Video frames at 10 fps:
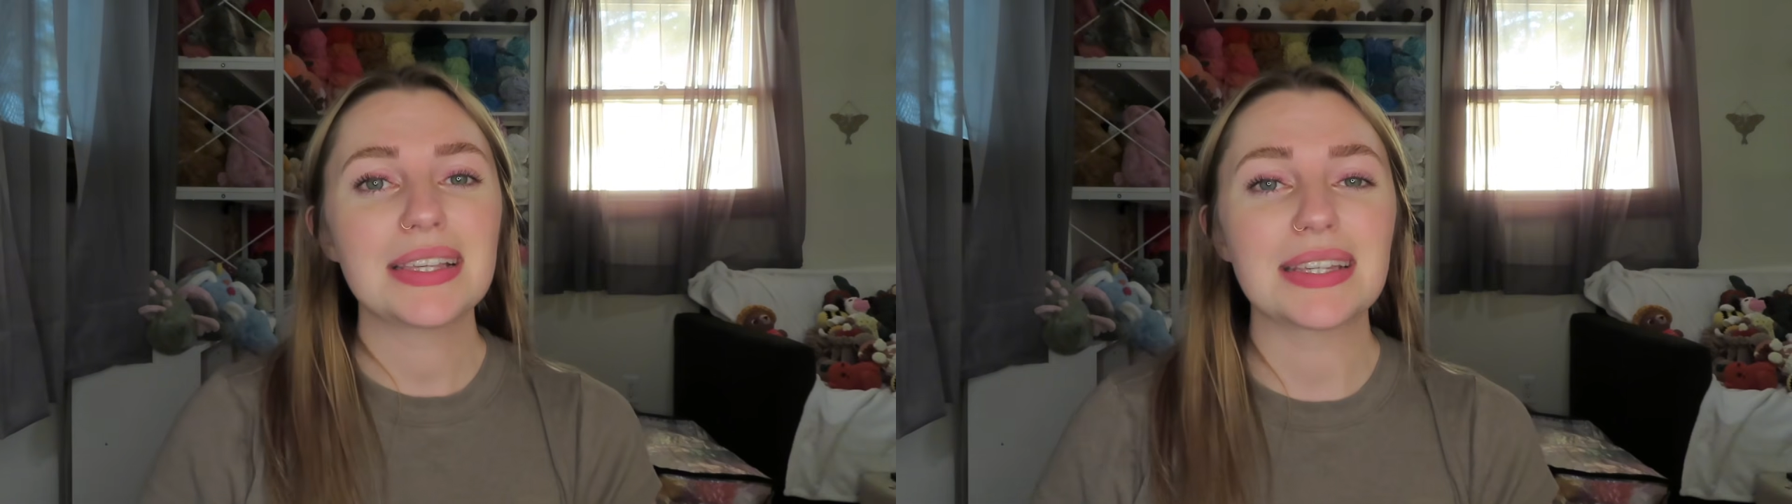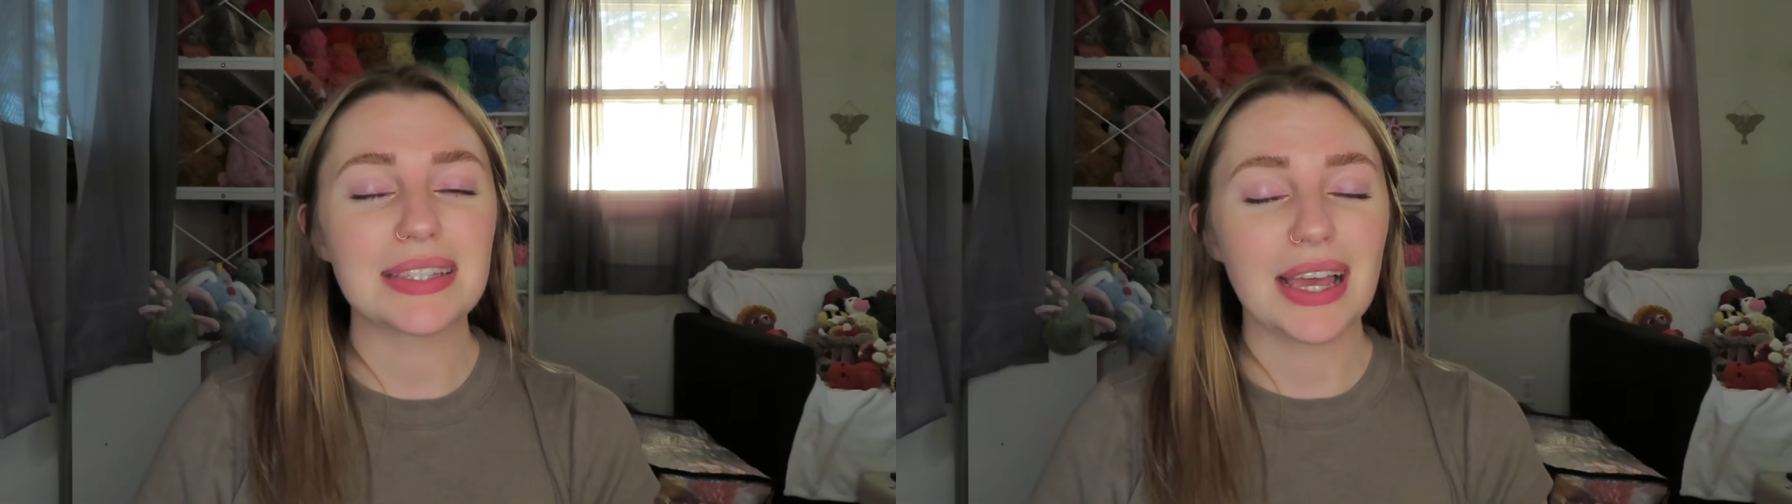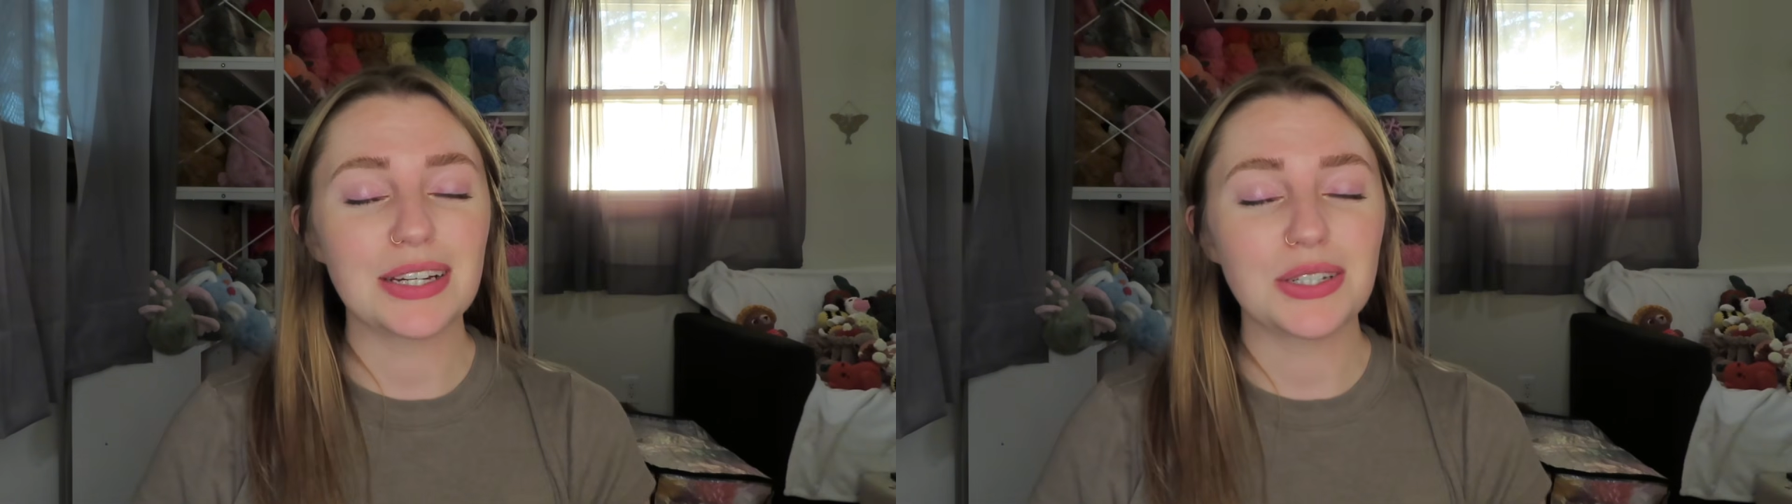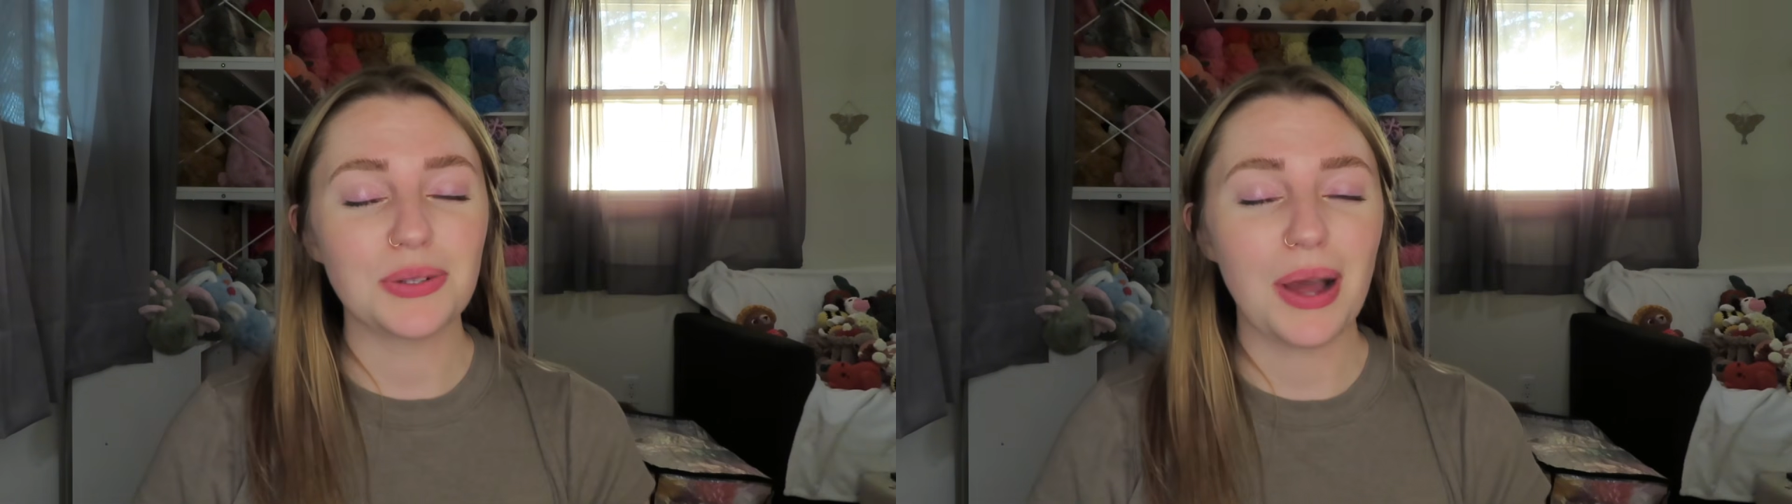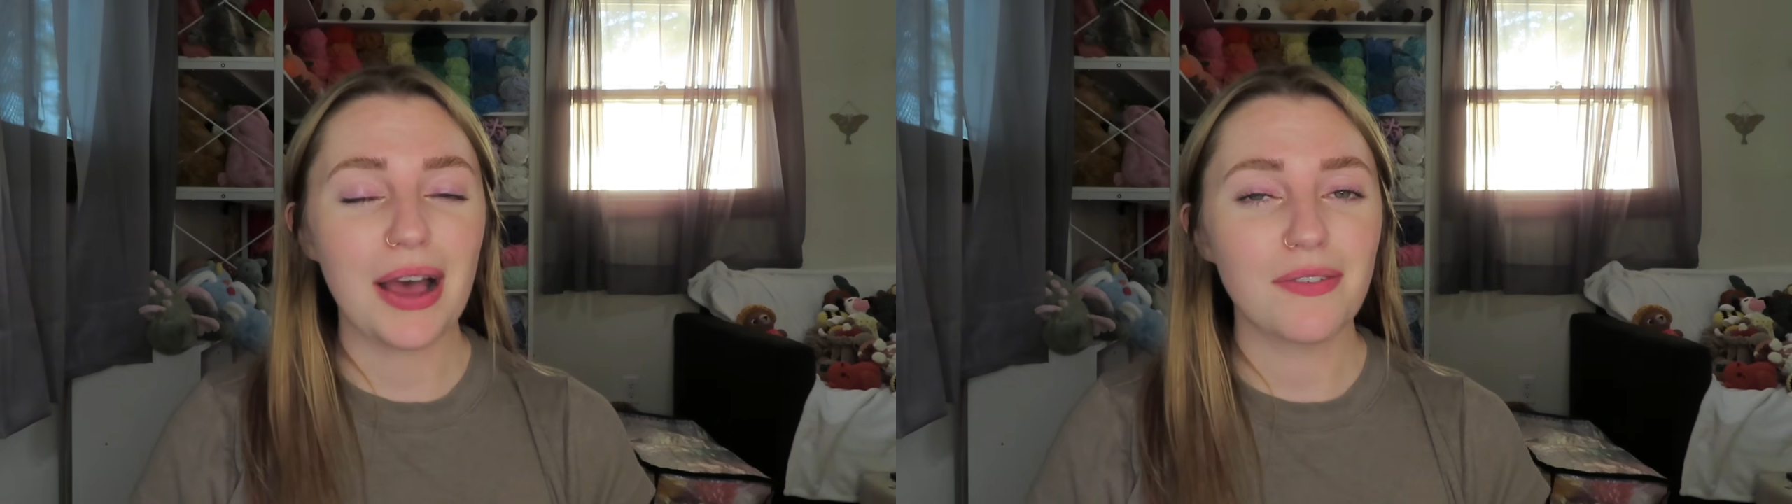since I
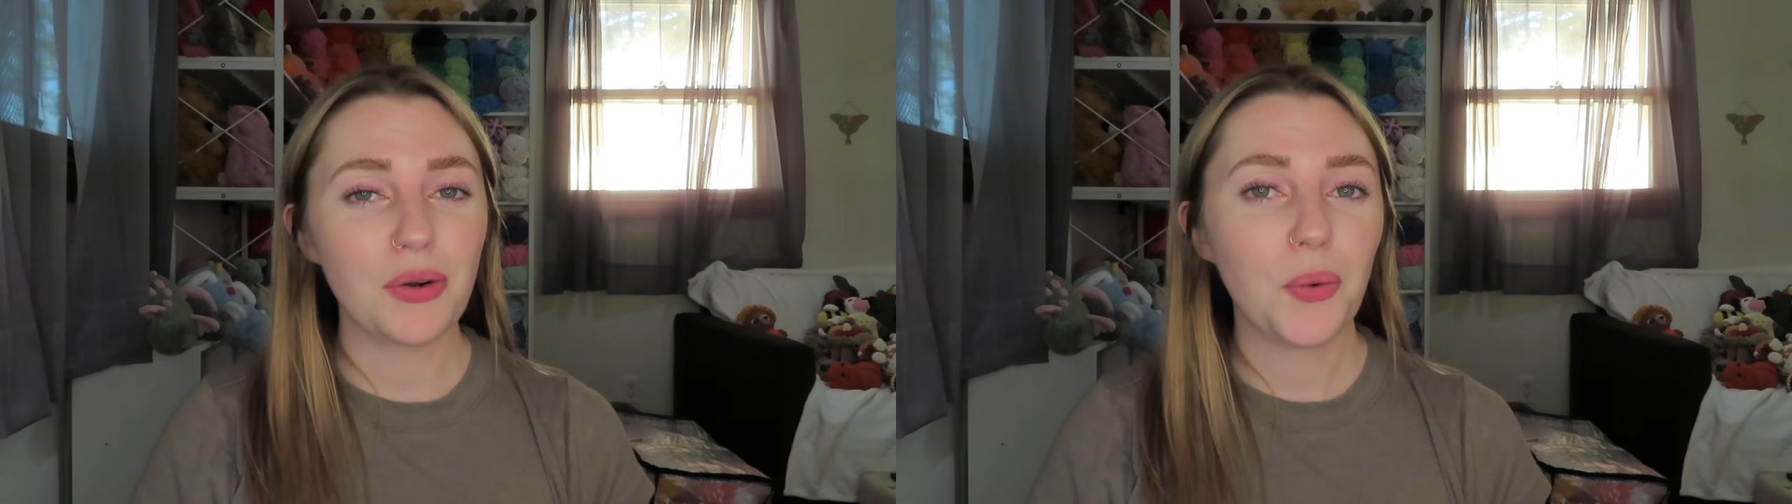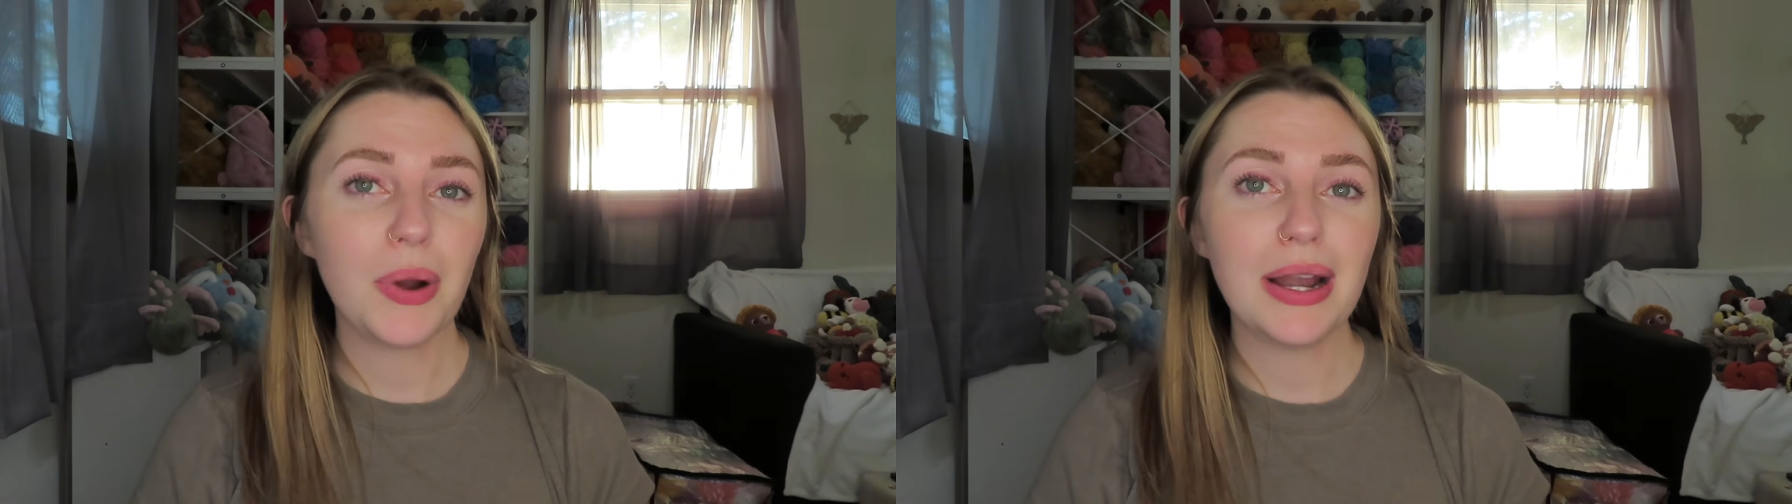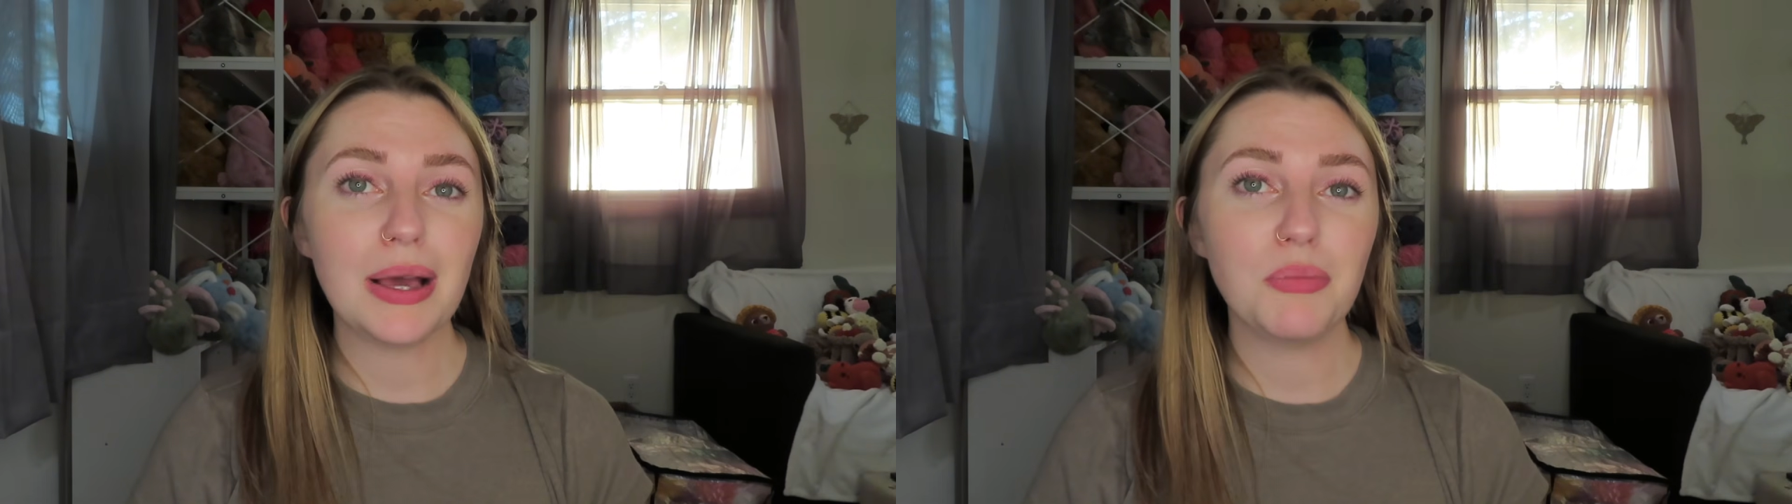do have quite